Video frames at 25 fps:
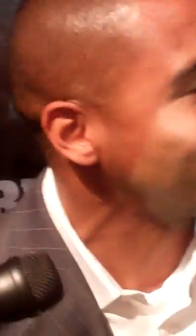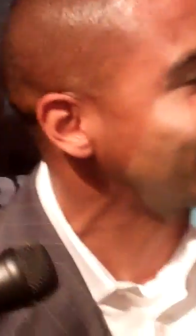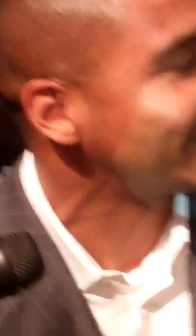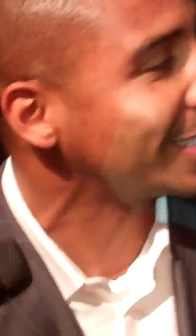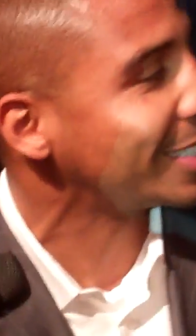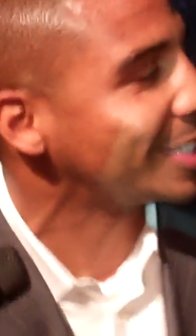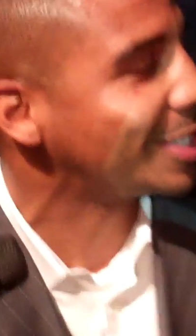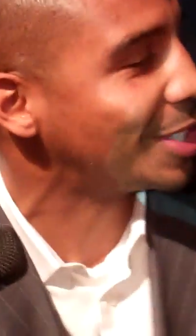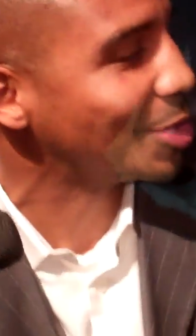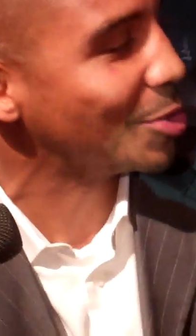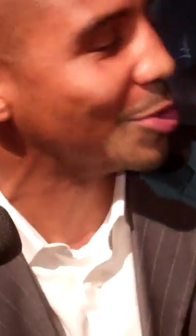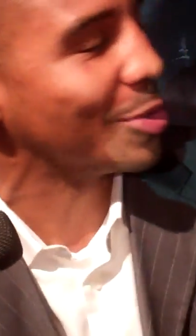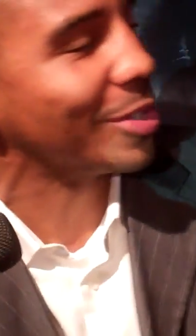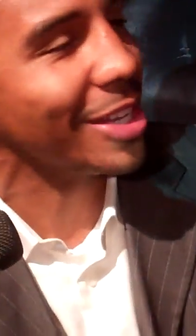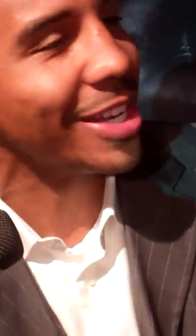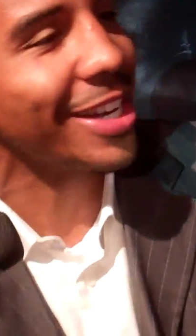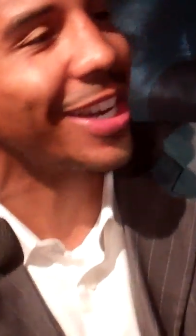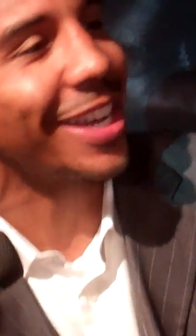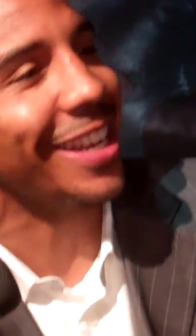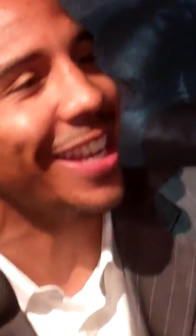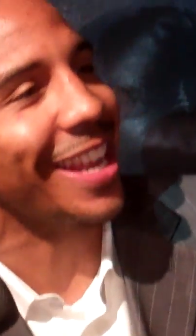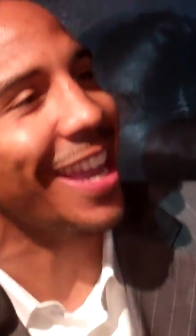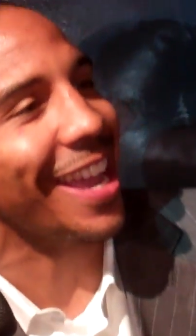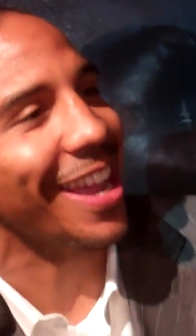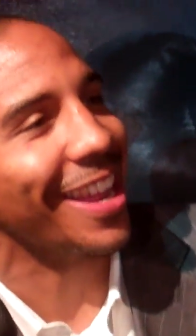is this dude
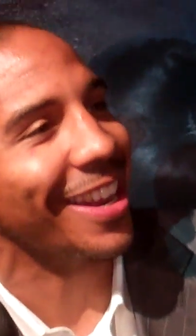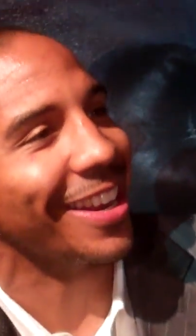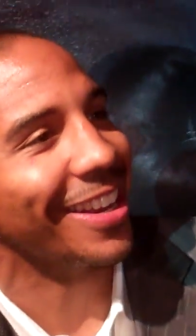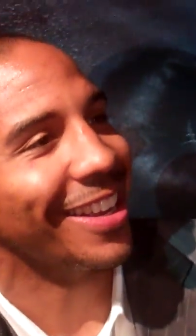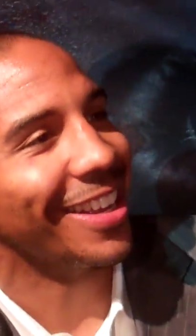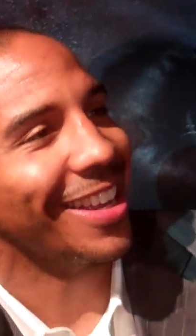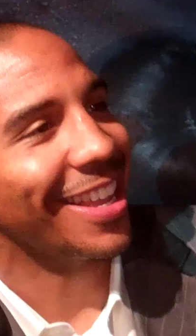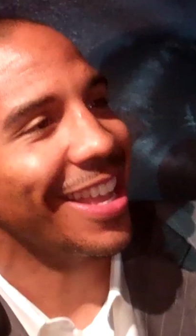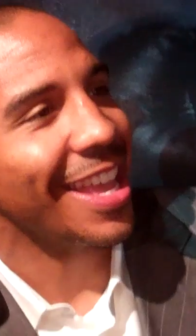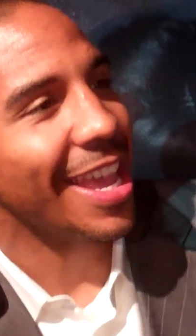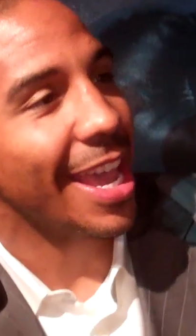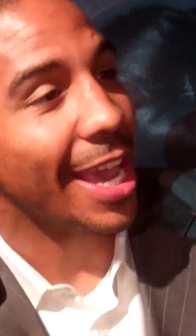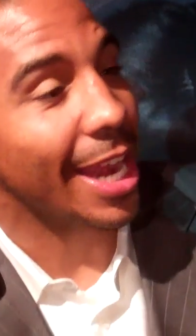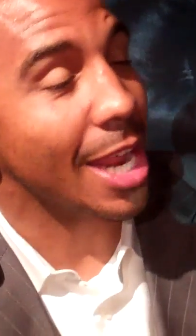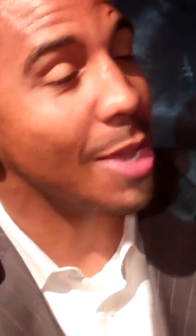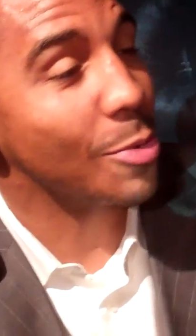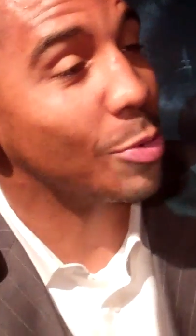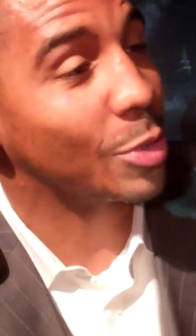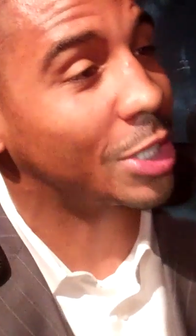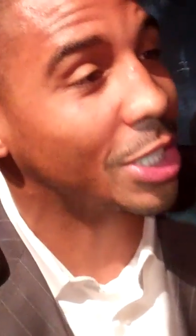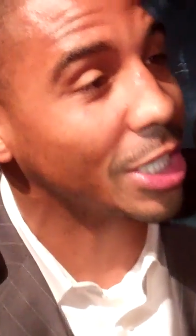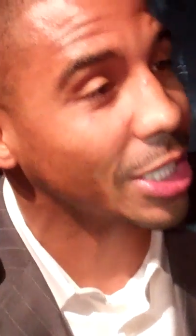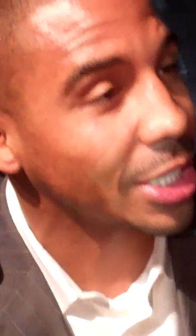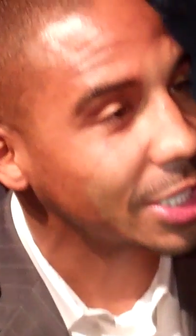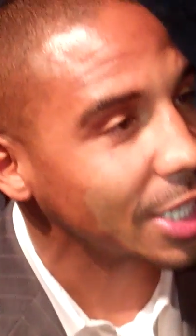looking at? And he
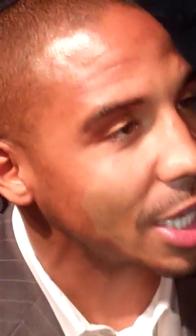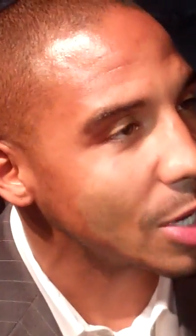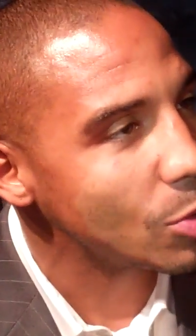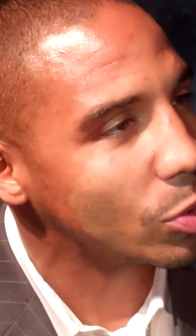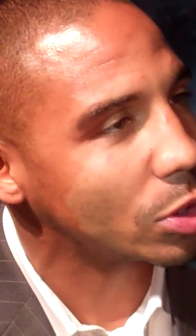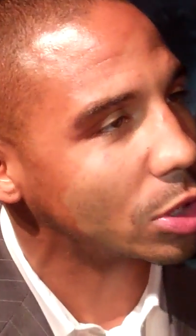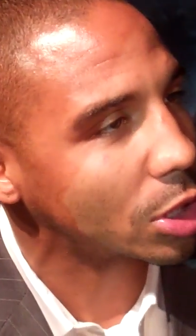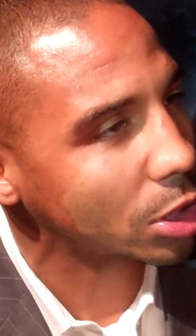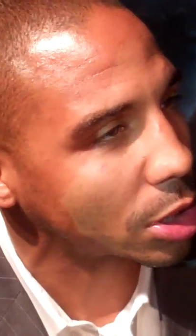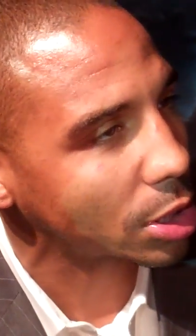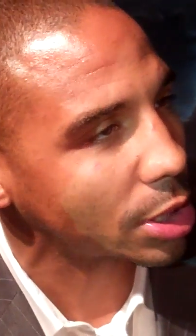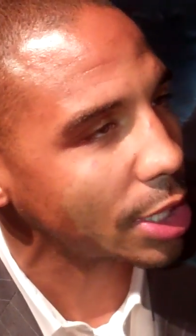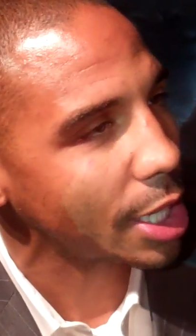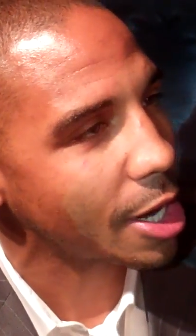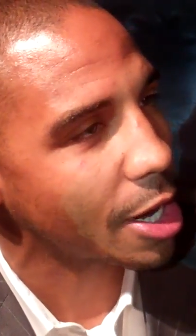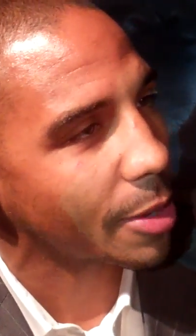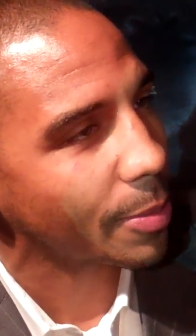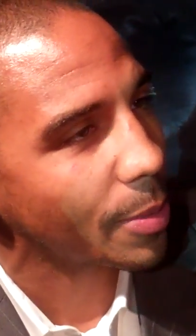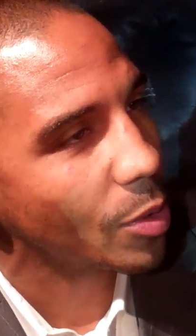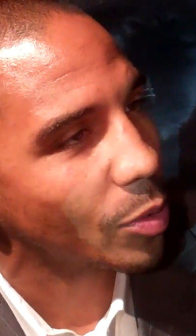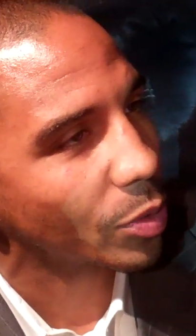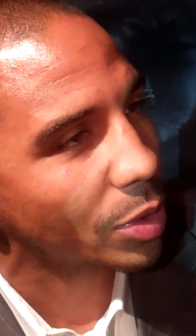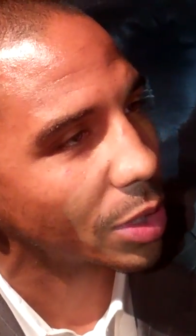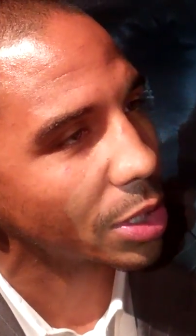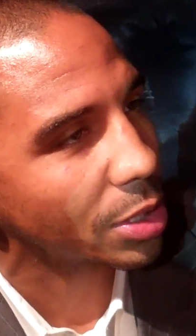would just stare
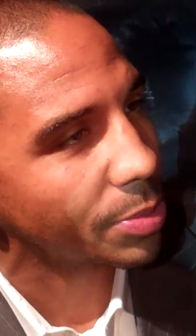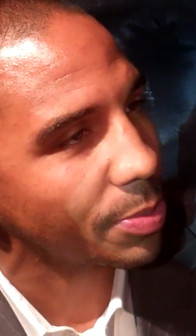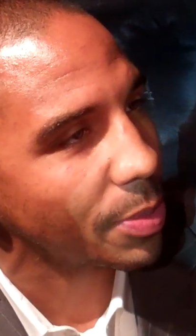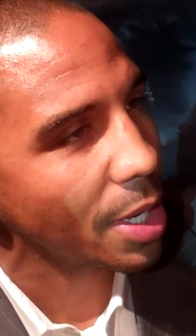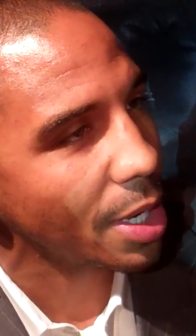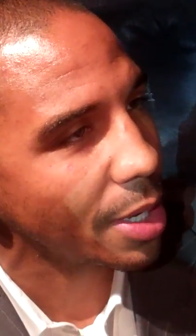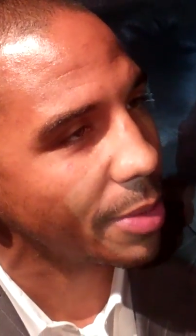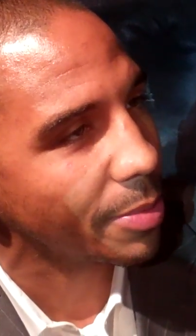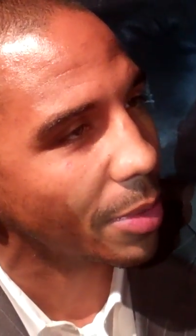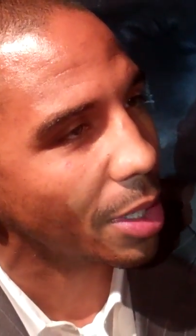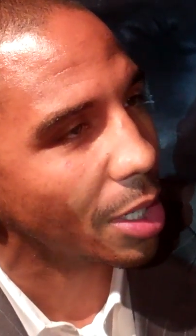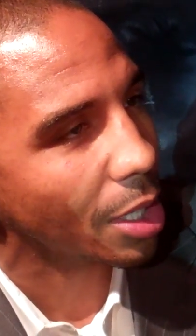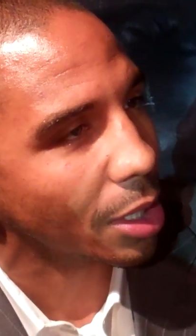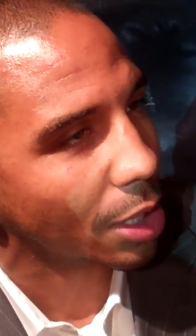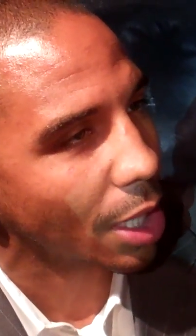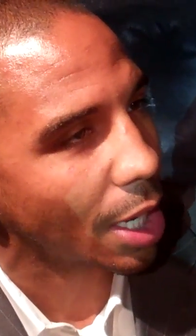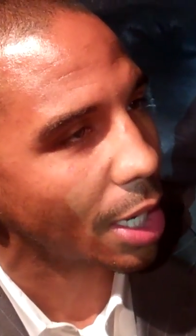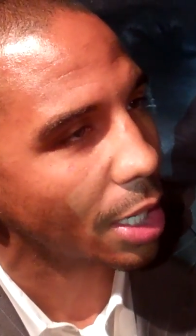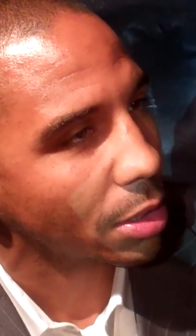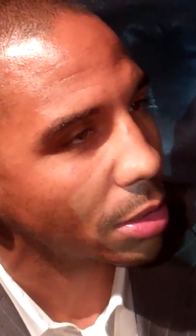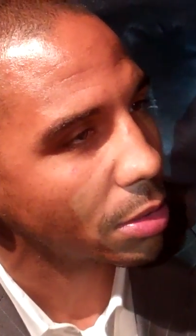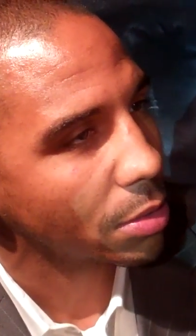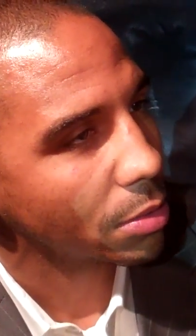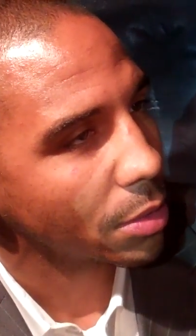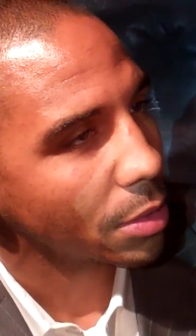at me with this mean mug,
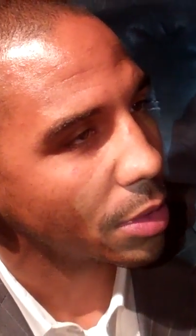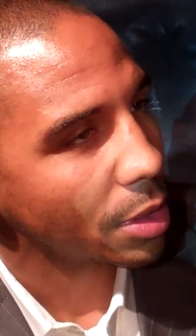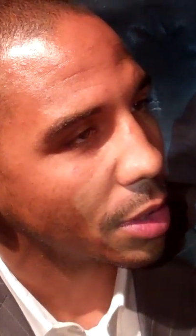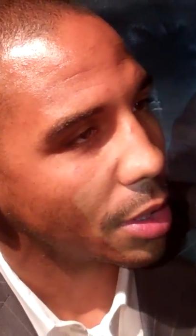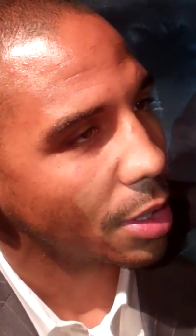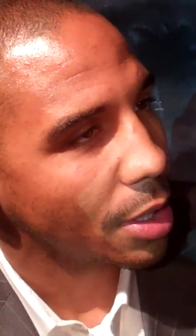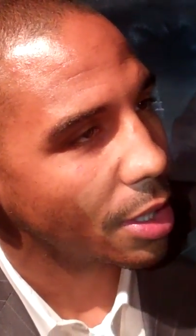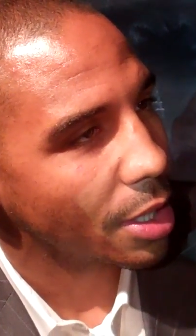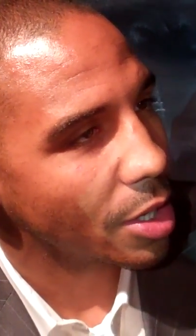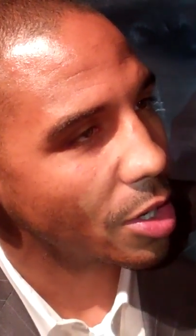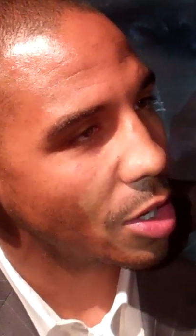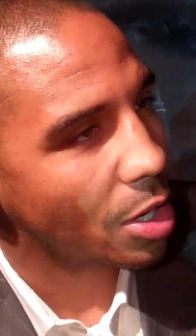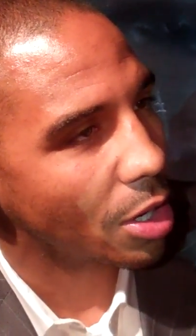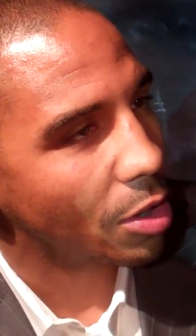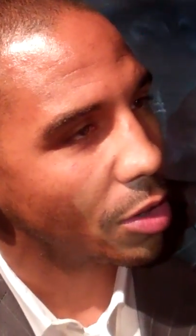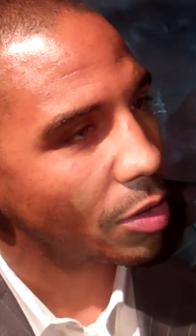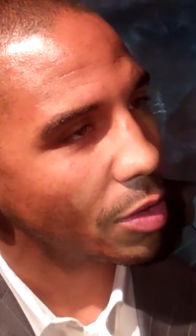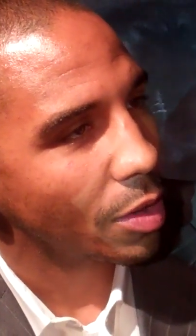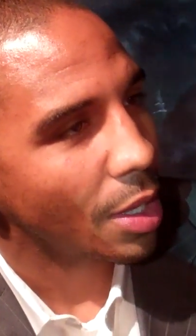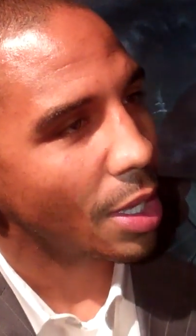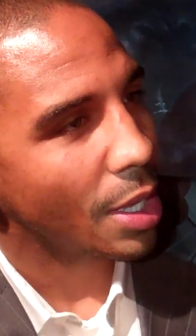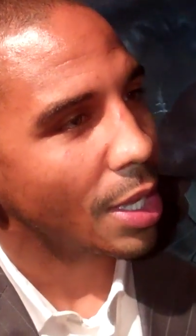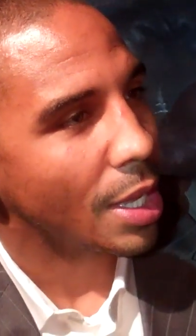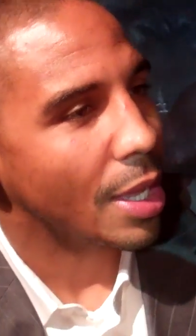like, you know,